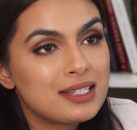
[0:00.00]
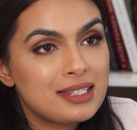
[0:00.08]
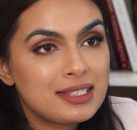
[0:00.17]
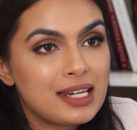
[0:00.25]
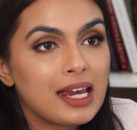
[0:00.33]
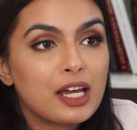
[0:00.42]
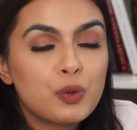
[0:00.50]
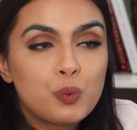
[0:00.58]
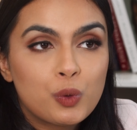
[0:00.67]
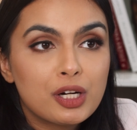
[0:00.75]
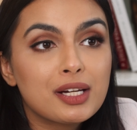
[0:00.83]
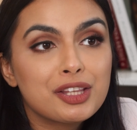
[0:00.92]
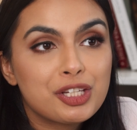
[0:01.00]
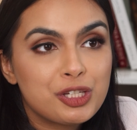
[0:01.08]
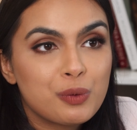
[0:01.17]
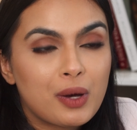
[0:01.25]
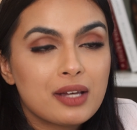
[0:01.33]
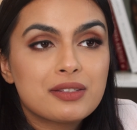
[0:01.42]
stay and work in the
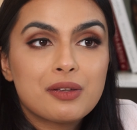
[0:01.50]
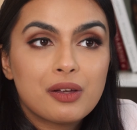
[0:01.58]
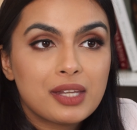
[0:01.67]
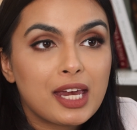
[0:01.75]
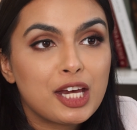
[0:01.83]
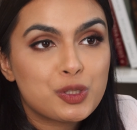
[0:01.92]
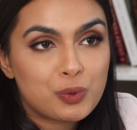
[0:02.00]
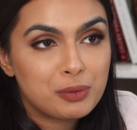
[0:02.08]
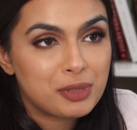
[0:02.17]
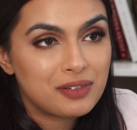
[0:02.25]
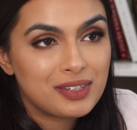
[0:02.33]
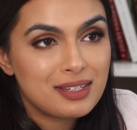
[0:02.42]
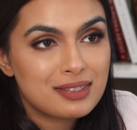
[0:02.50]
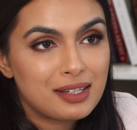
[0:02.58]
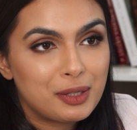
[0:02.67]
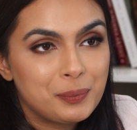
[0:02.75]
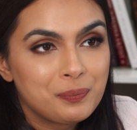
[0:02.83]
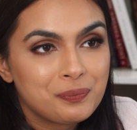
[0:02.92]
US on the H1B
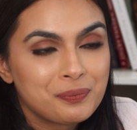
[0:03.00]
visa?